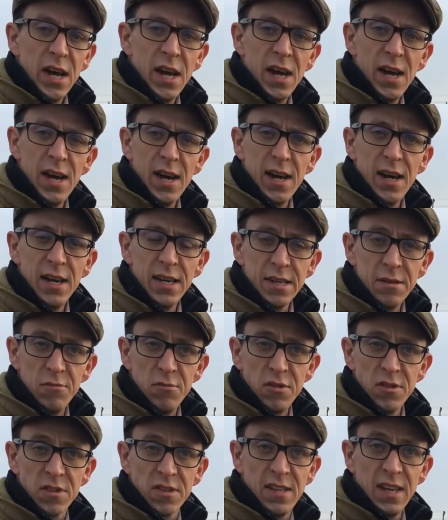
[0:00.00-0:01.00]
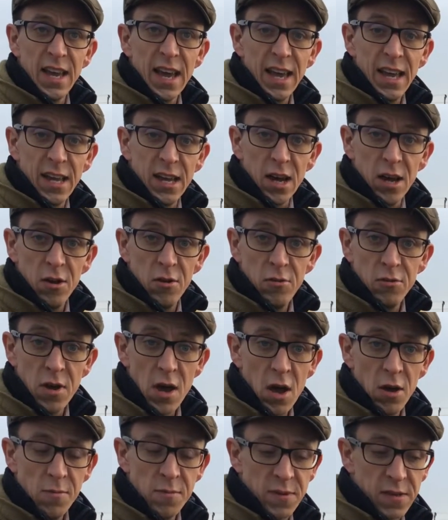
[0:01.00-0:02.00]
Uh, it was Diego
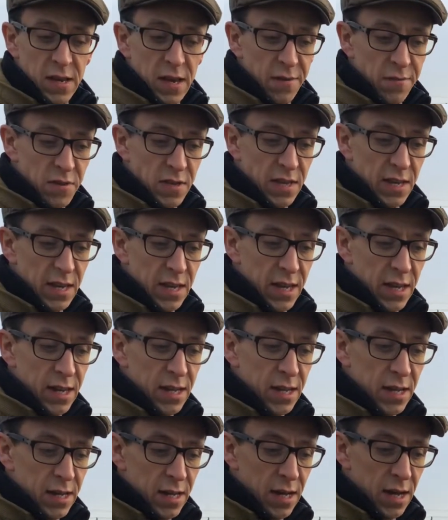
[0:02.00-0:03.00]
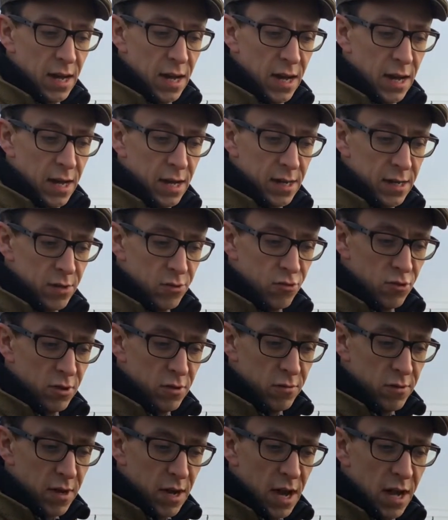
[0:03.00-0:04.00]
home safe seed uh,
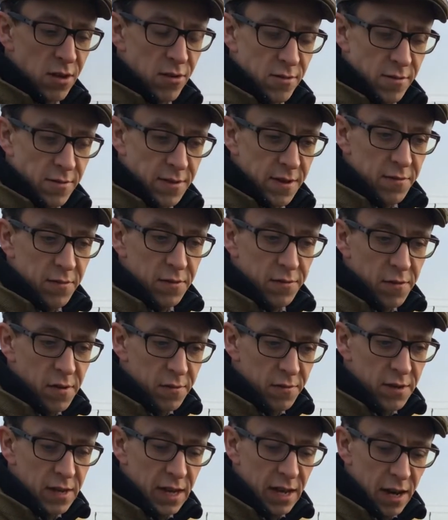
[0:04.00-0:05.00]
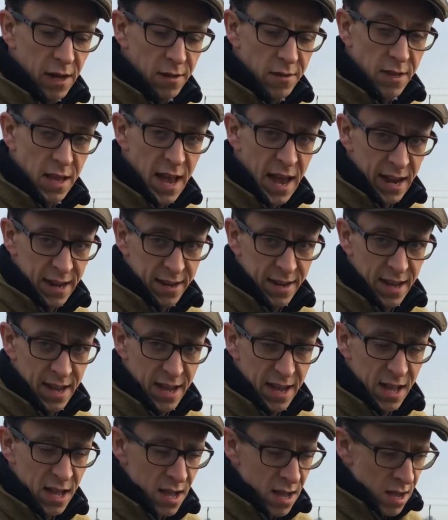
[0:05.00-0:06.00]
drilled at 175 kilos a
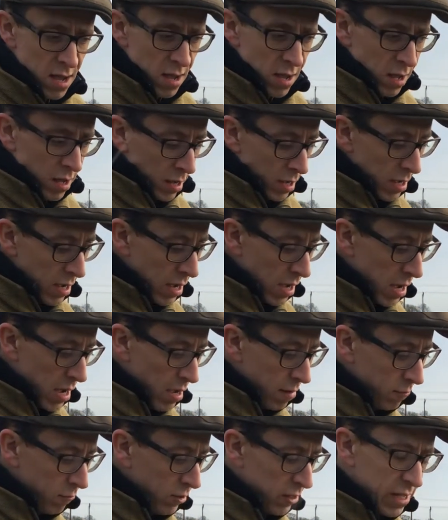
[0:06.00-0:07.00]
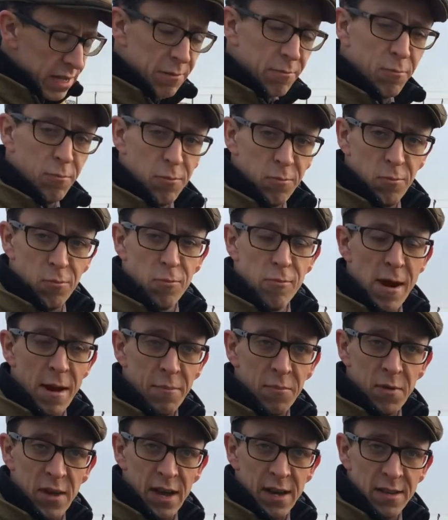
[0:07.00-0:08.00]
hectare. Um, we did
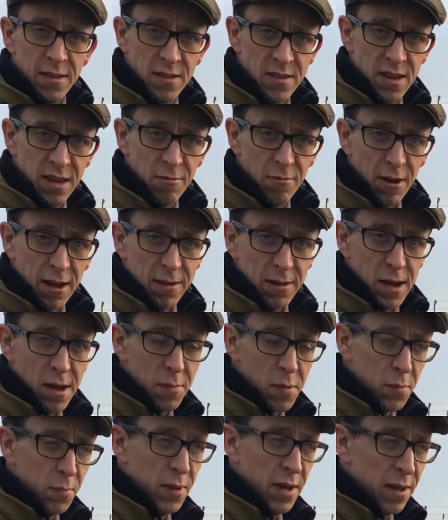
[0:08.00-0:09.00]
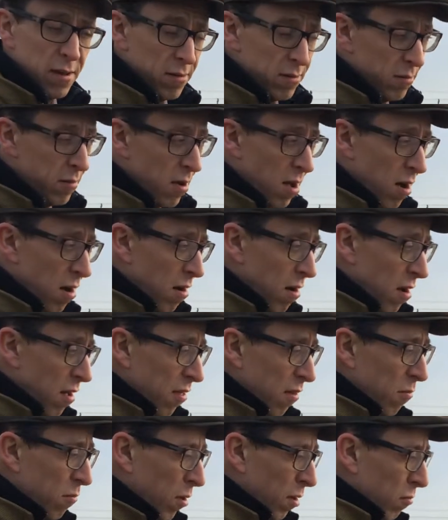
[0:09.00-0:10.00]
ramp that seed rate up a bit higher
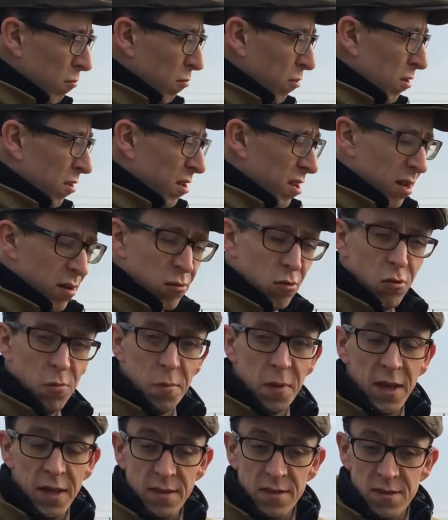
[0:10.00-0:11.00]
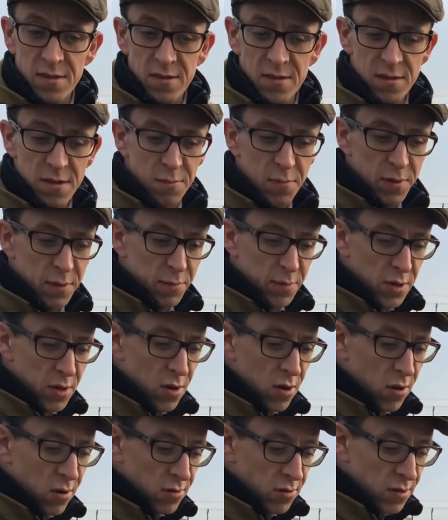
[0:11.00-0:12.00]
than we would have done normally, simply
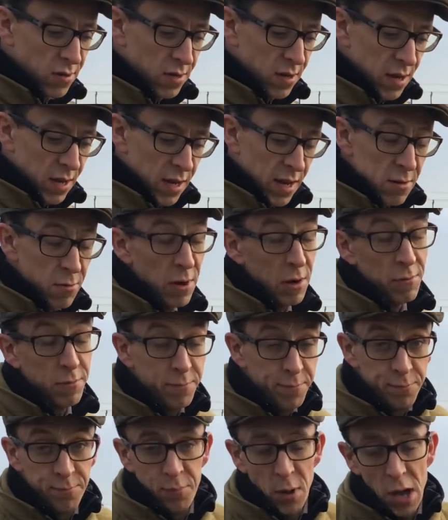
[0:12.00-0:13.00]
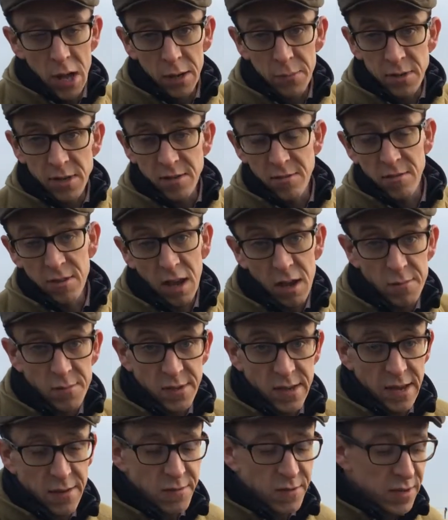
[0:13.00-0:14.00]
because, well, partly because it was home
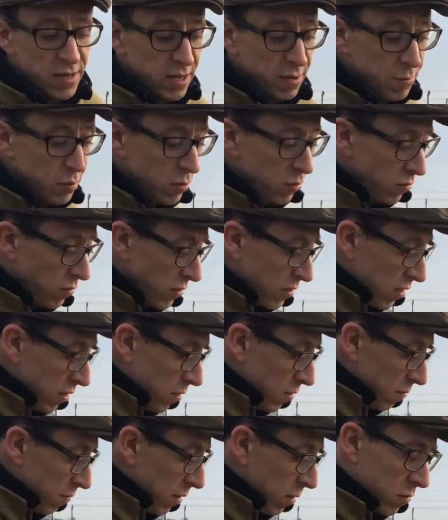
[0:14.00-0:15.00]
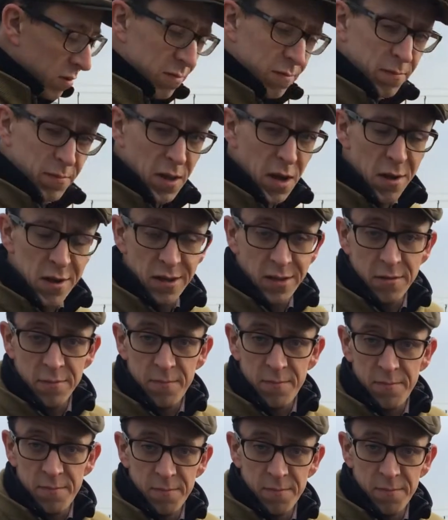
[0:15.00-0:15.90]
safe seed, but also that it was going into